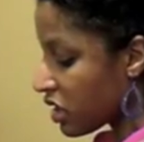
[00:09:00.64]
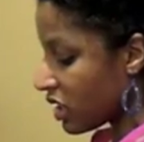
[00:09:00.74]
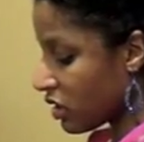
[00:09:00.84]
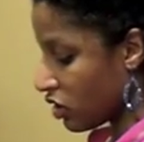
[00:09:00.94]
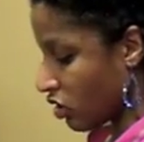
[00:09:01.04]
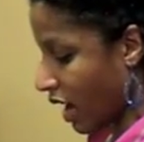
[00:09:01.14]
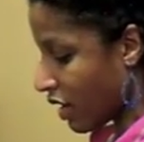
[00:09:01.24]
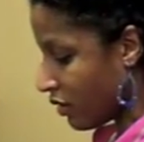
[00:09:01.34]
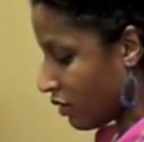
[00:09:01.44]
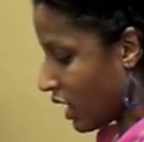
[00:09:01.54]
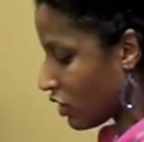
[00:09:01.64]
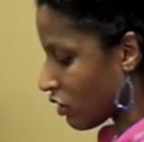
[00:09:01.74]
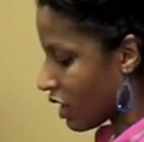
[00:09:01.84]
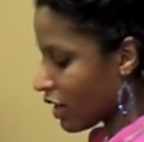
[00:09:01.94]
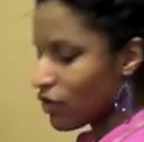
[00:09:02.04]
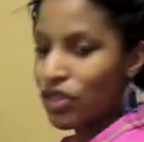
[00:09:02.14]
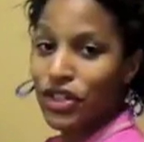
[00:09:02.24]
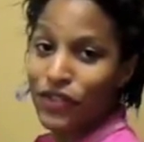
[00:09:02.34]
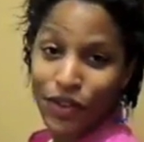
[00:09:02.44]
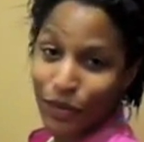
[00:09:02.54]
to try and let your creative juices
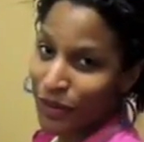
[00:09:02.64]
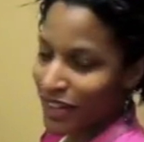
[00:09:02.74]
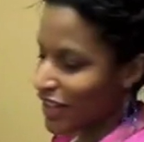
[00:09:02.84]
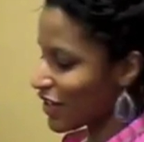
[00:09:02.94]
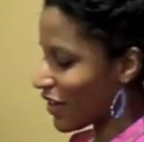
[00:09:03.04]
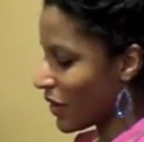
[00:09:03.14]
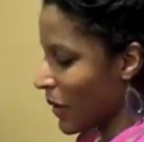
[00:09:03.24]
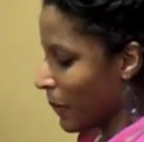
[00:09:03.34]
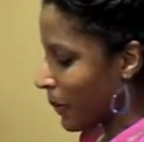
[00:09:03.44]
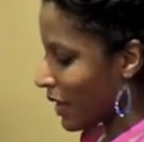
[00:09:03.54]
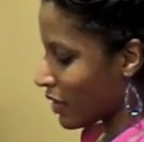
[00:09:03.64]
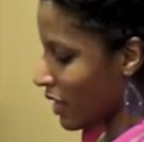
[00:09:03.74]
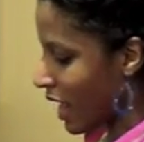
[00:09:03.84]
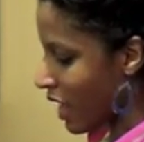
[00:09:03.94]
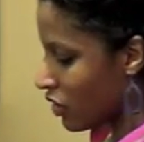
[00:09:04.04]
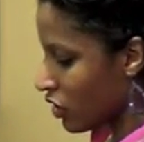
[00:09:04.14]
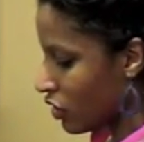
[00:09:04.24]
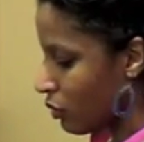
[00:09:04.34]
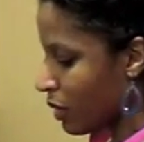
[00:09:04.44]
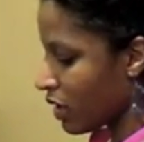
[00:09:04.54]
flow. That's all. That's all I ask you to do.
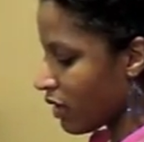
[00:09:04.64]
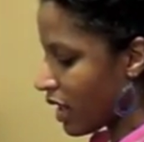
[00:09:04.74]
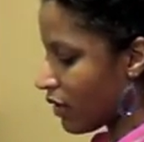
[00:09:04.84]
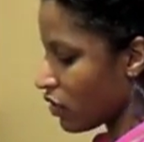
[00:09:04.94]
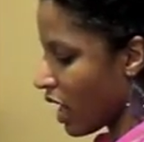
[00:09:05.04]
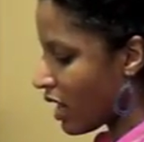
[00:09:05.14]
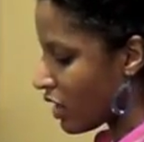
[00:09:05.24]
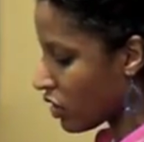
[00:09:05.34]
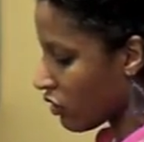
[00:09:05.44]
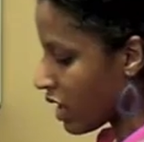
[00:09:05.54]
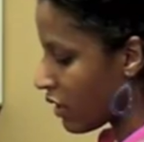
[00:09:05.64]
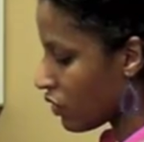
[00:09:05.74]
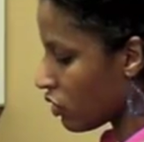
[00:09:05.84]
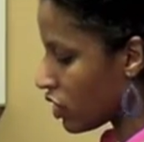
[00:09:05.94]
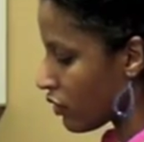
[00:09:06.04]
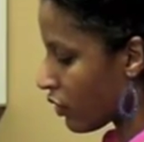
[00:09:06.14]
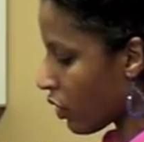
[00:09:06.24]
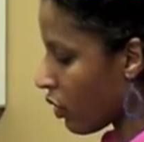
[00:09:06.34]
Be creative. Try to let your creative juices flow.